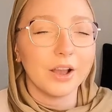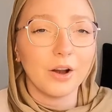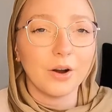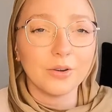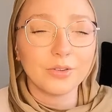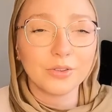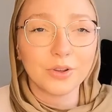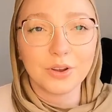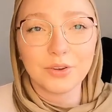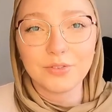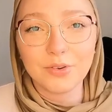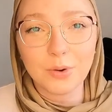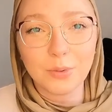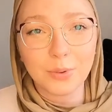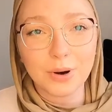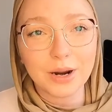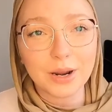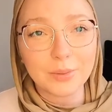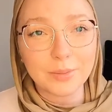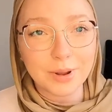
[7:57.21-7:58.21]
also, if you're
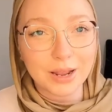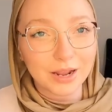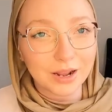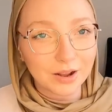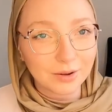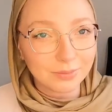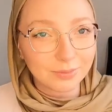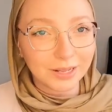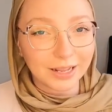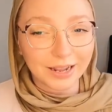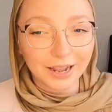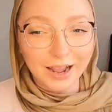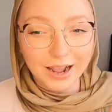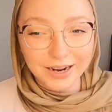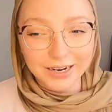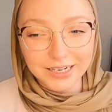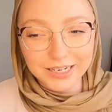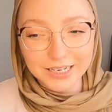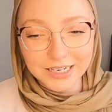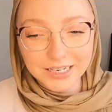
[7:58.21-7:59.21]
wearing makeup like
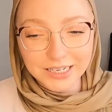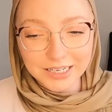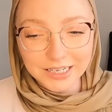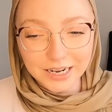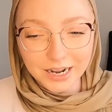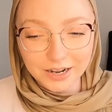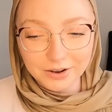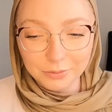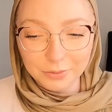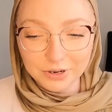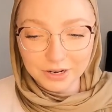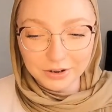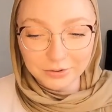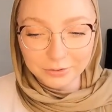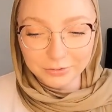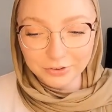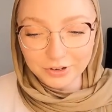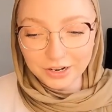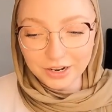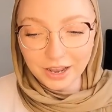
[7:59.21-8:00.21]
I did when I
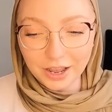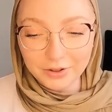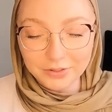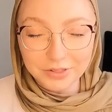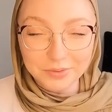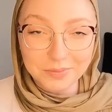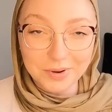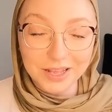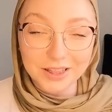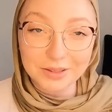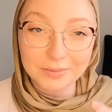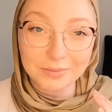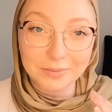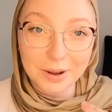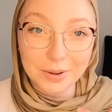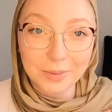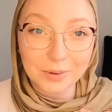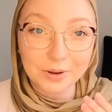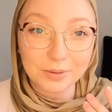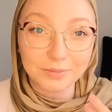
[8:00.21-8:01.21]
was trying out the mat,
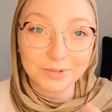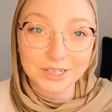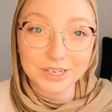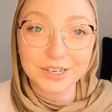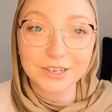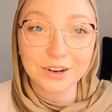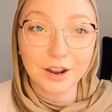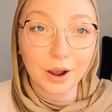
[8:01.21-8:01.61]
my makeup did